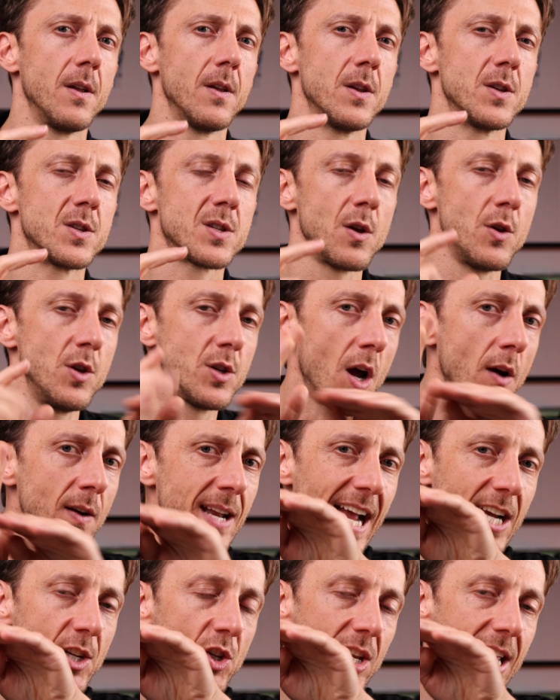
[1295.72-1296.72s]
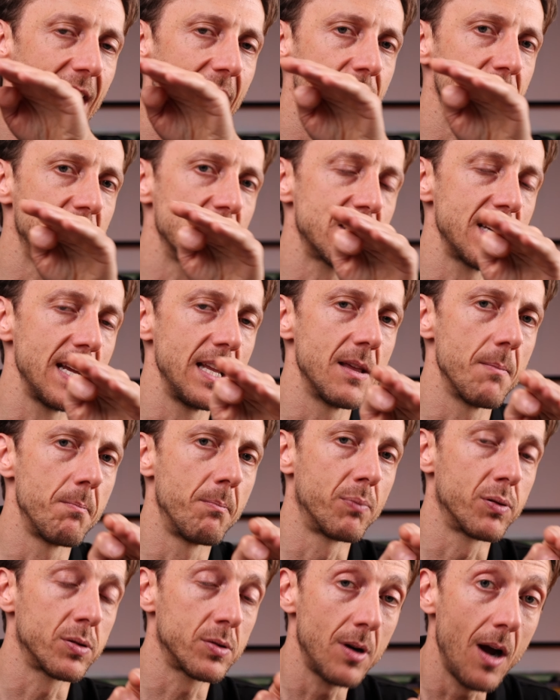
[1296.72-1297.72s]
So you don't actually have to see the
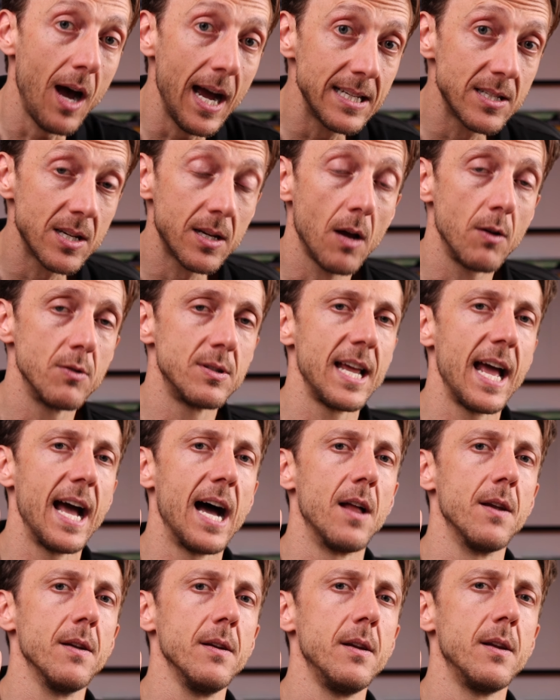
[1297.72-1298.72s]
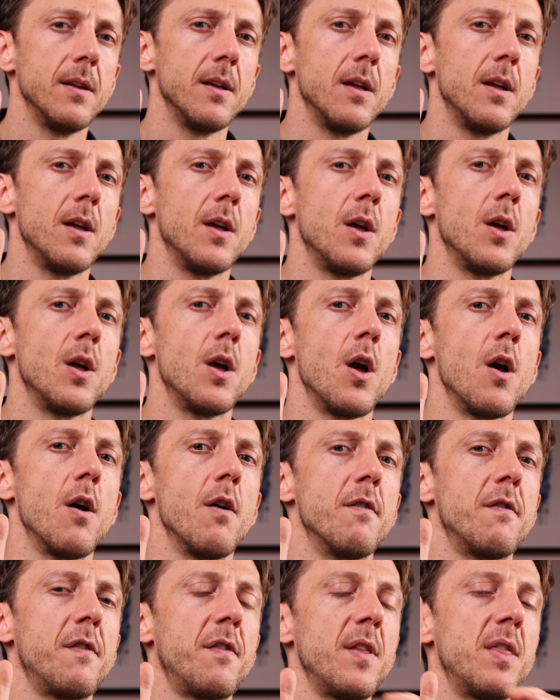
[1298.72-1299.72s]
price go down
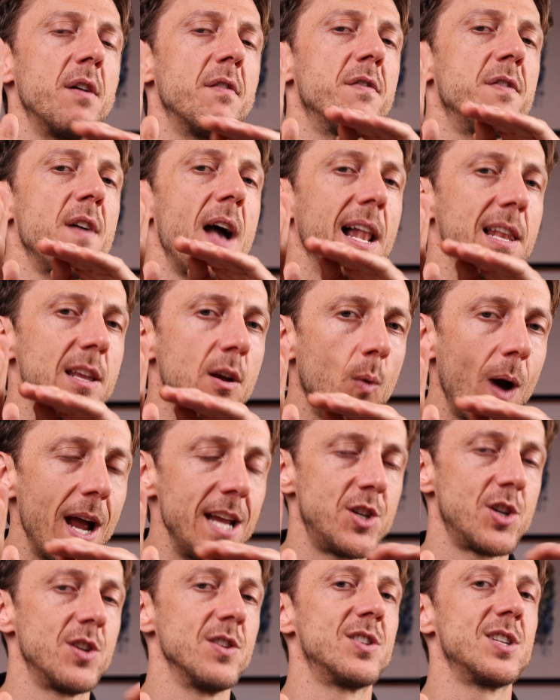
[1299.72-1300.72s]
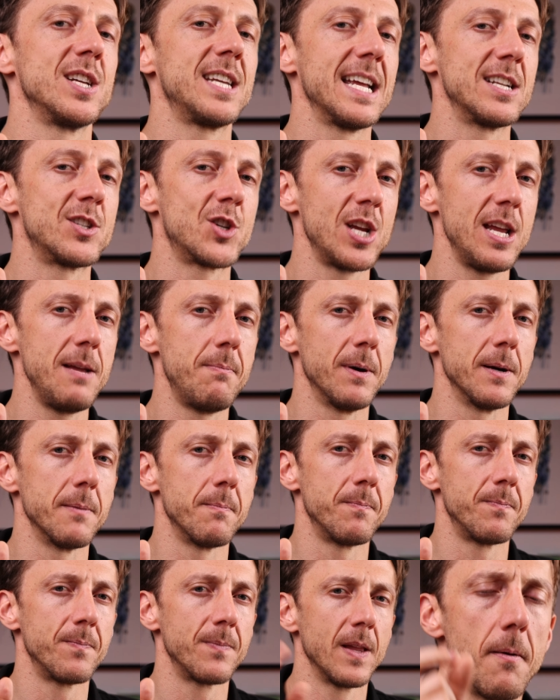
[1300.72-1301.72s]
for the valuation to get cheaper.
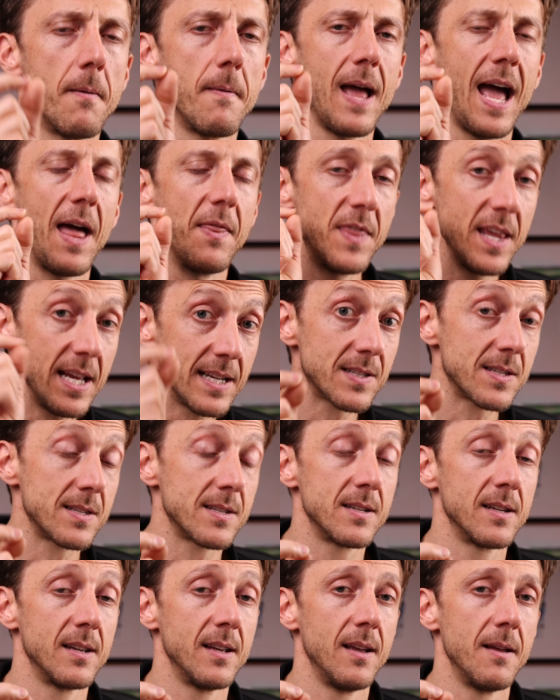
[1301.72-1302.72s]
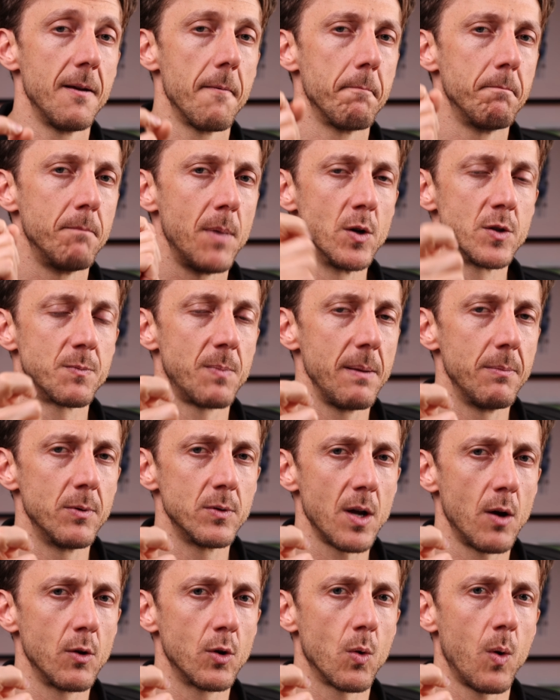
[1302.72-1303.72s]
And this, most people
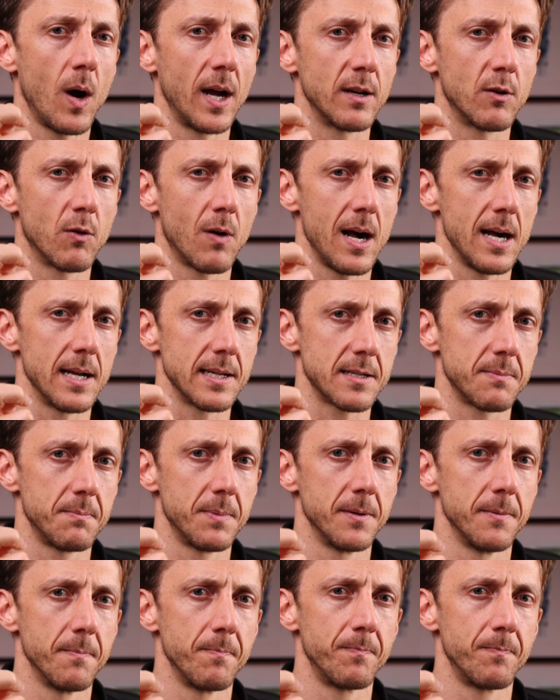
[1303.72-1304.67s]
don't quite grasp.